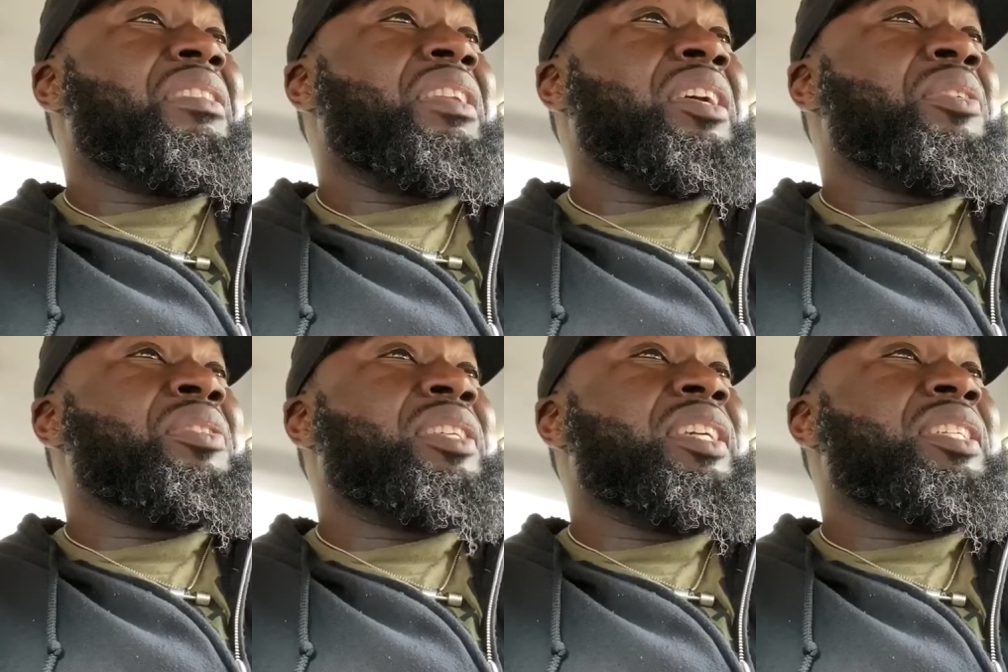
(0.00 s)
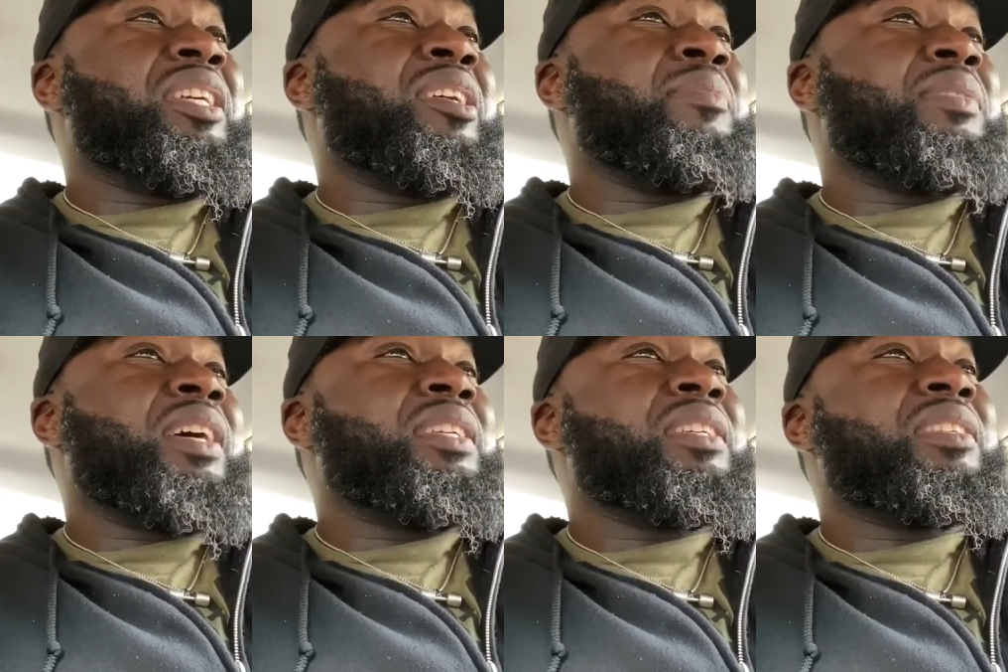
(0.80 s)
you'll see gyms
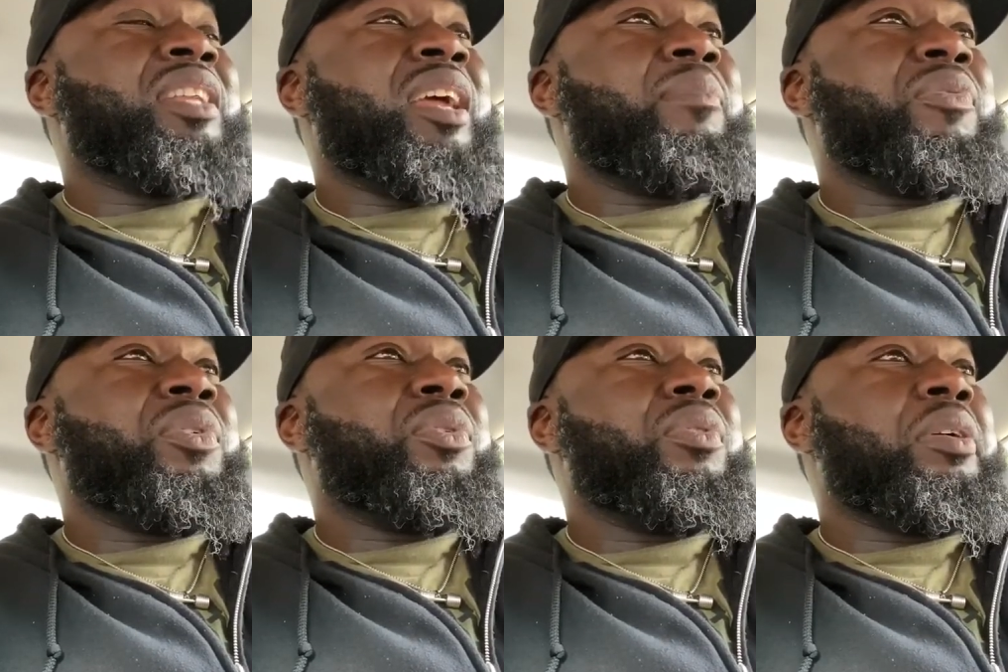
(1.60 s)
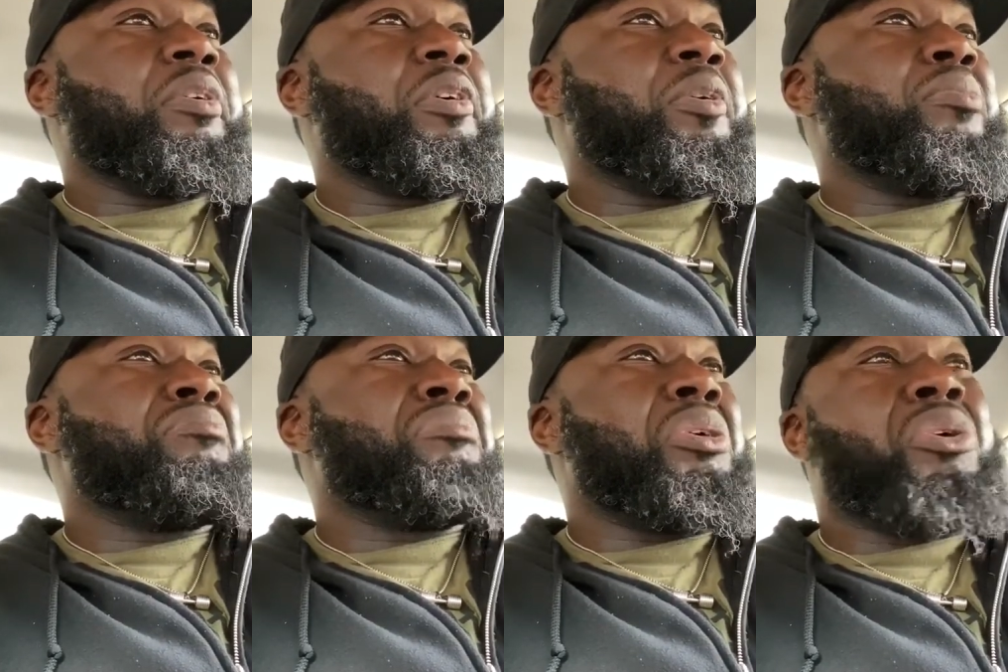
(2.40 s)
like, just to name a few,
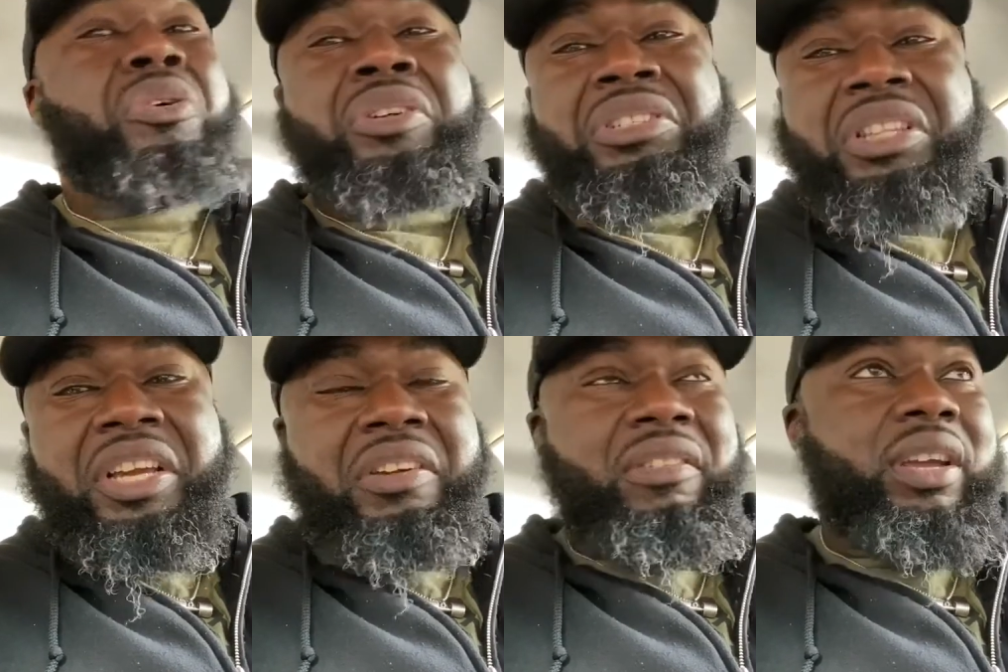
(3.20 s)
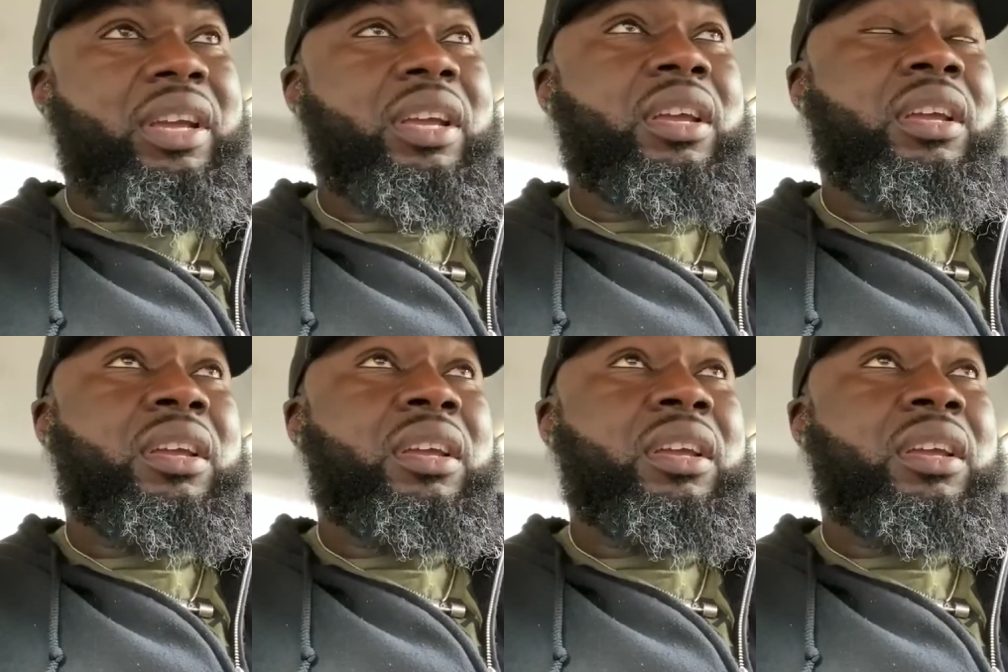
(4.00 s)
Orange Theory,